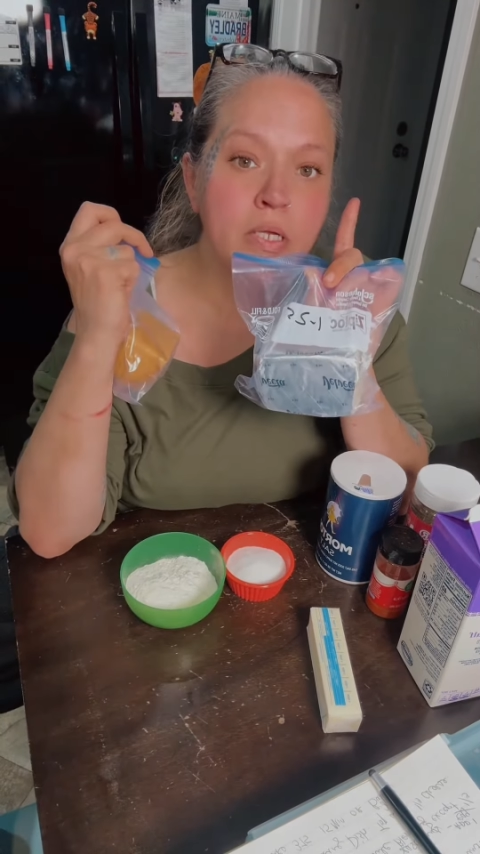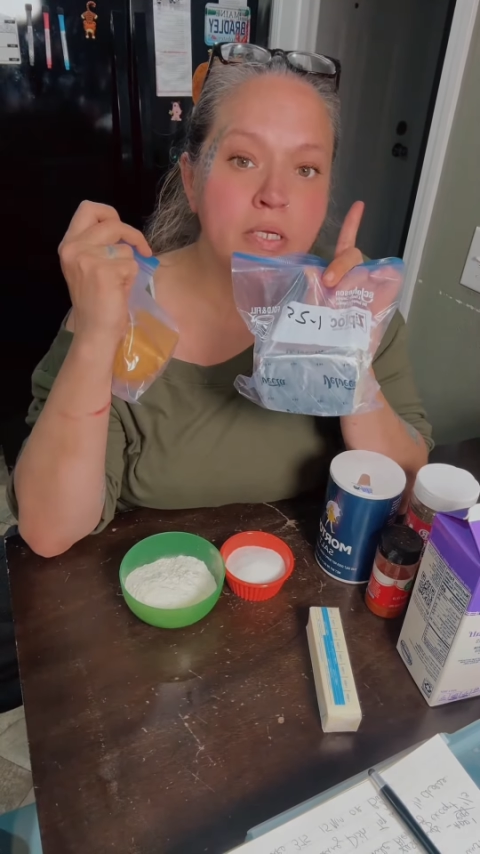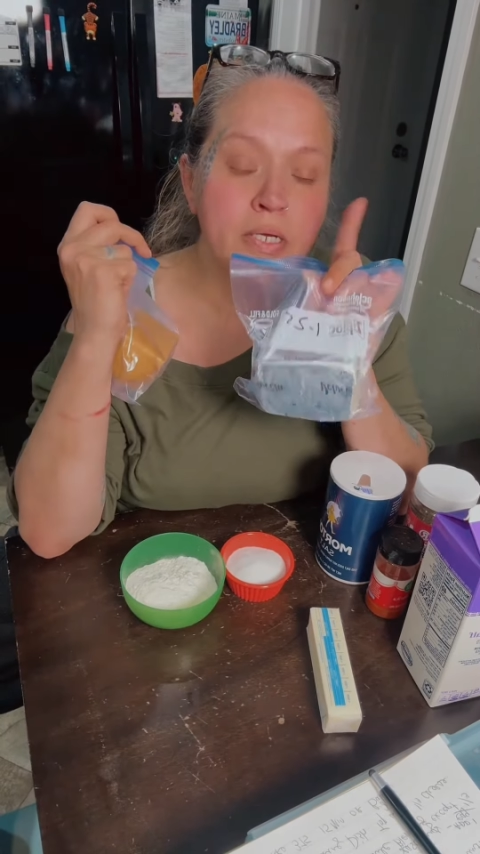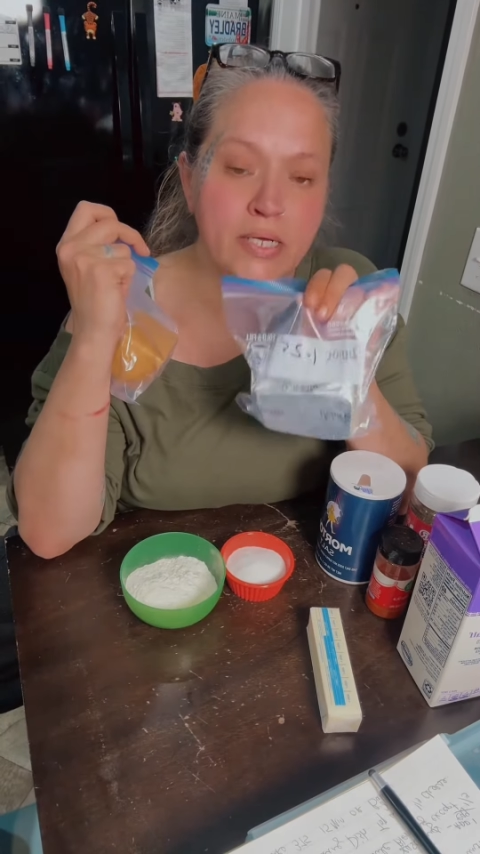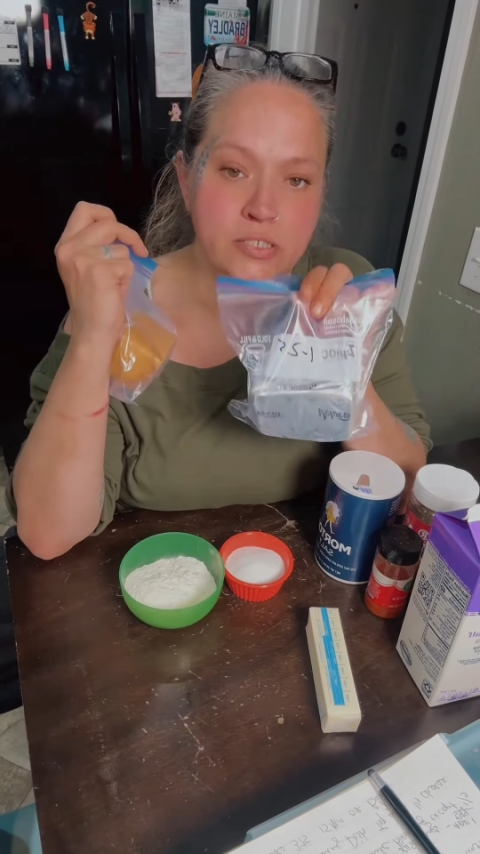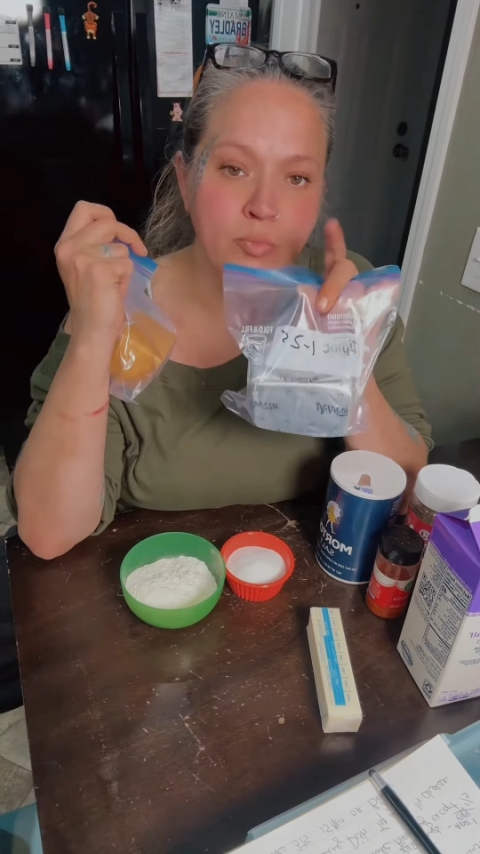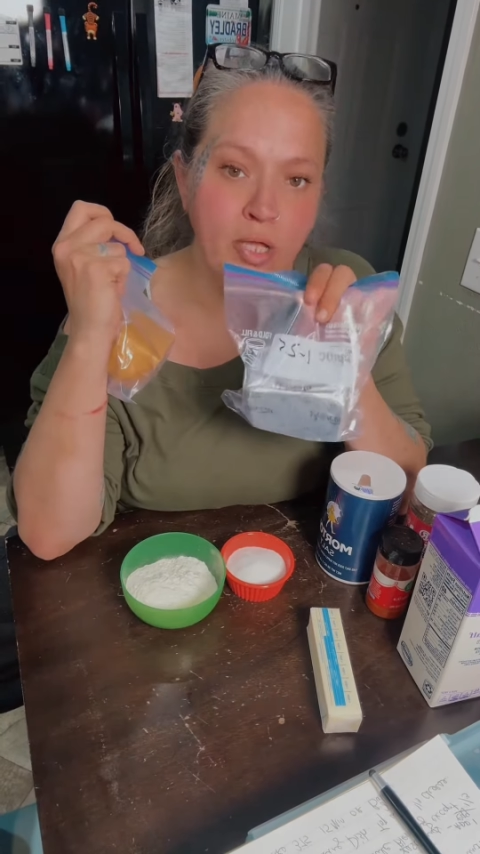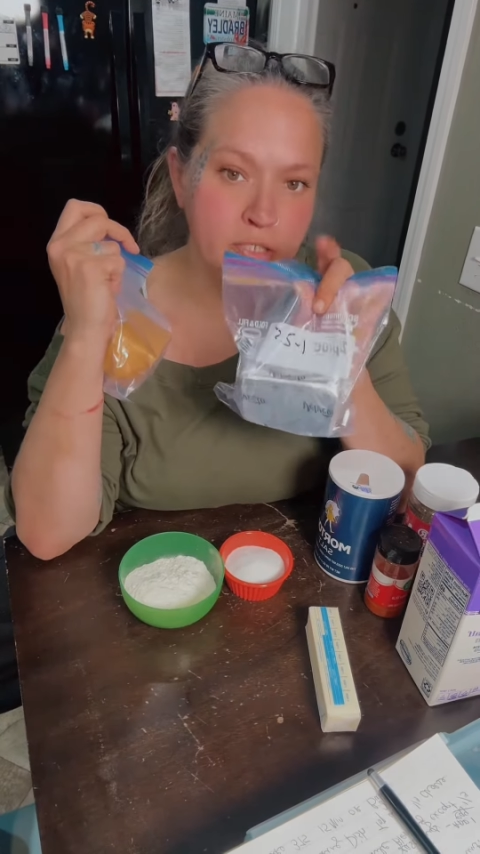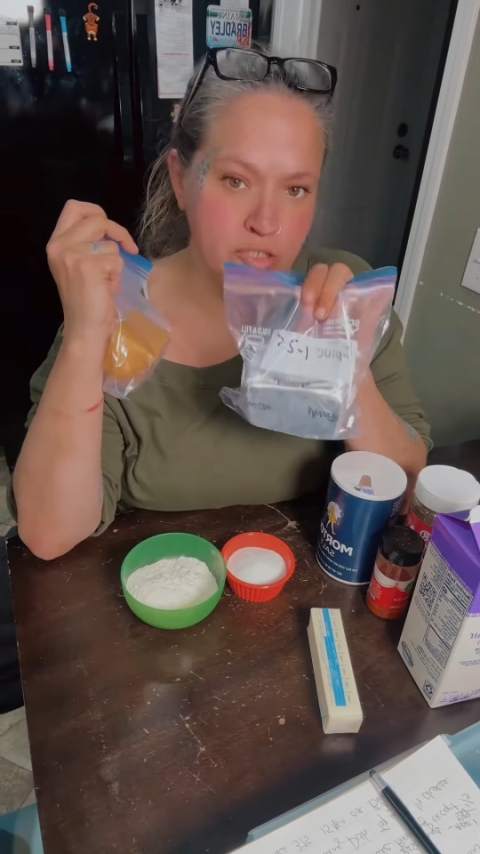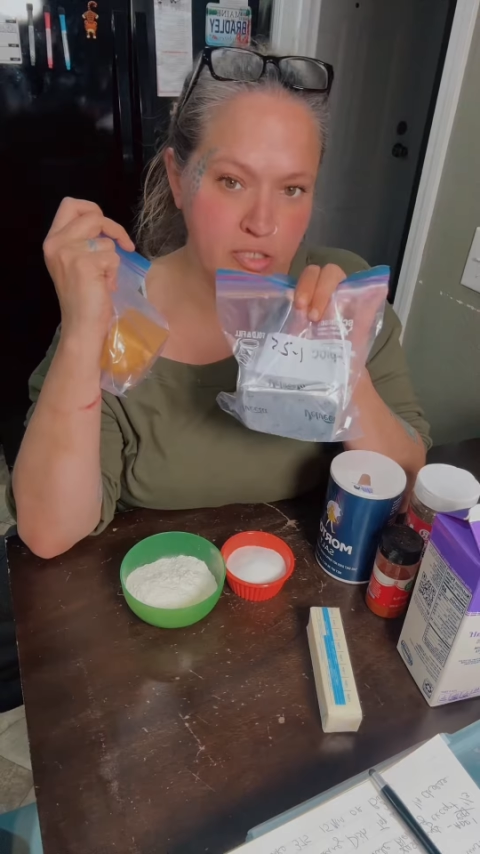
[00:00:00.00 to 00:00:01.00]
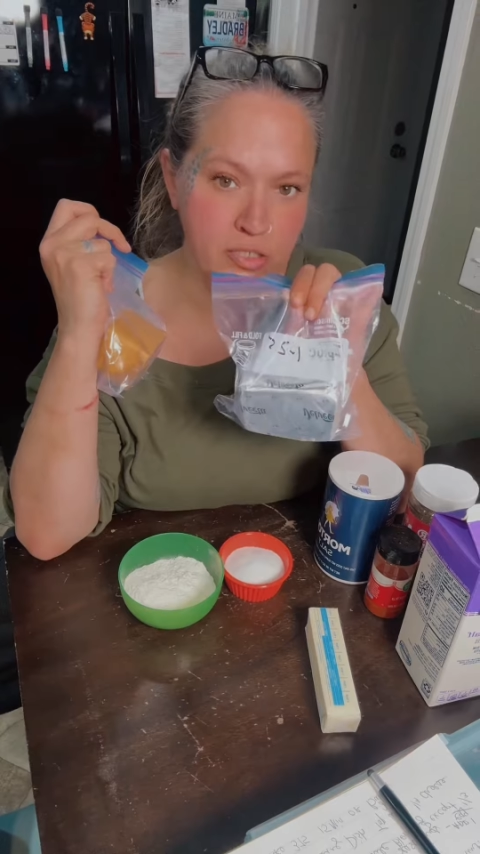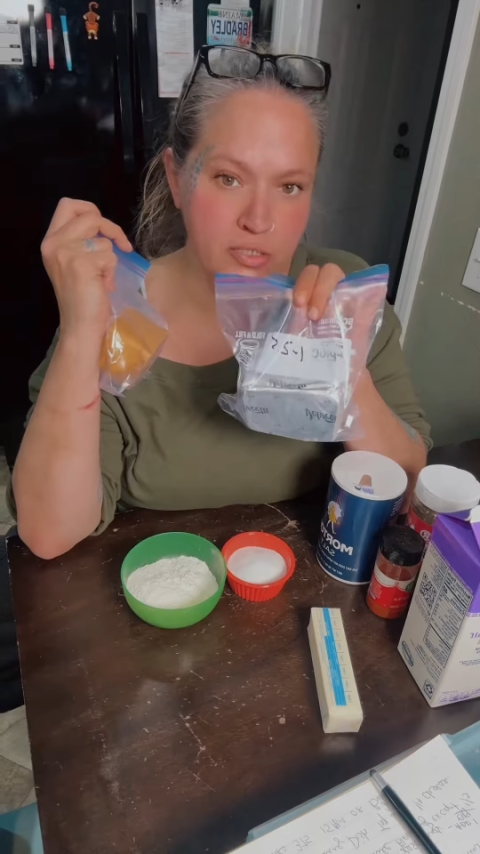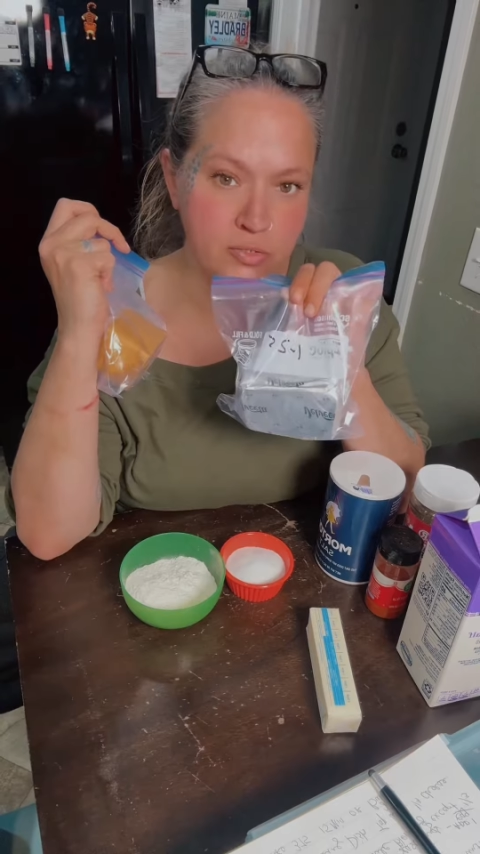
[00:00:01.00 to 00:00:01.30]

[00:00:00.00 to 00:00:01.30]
queso blanca cheese,